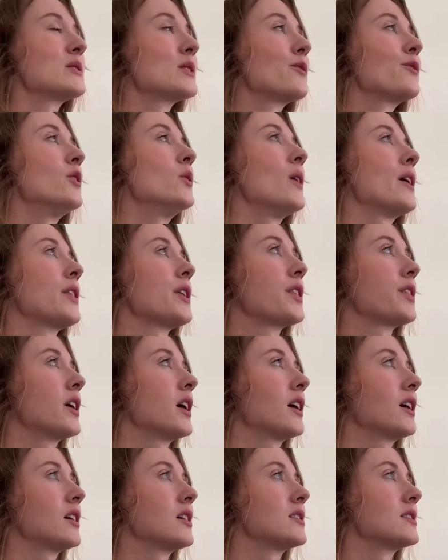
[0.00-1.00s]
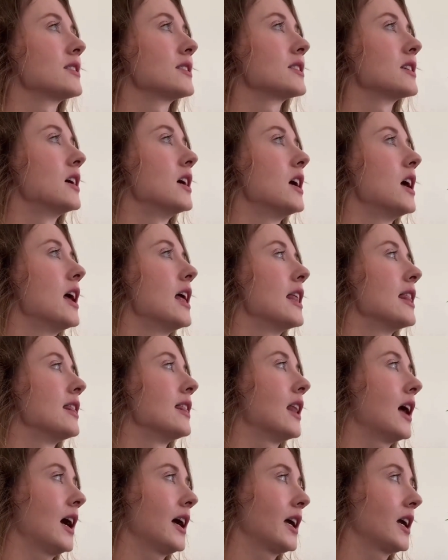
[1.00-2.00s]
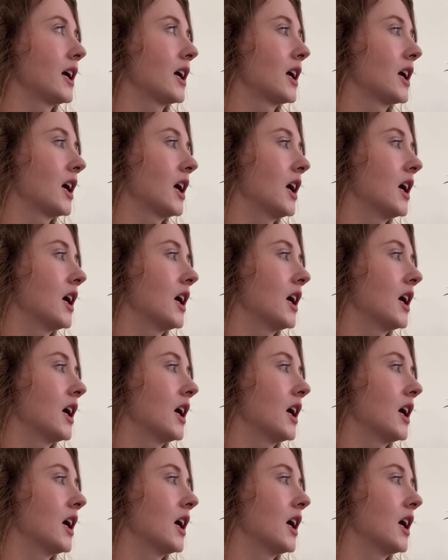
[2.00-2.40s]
There was a few other things like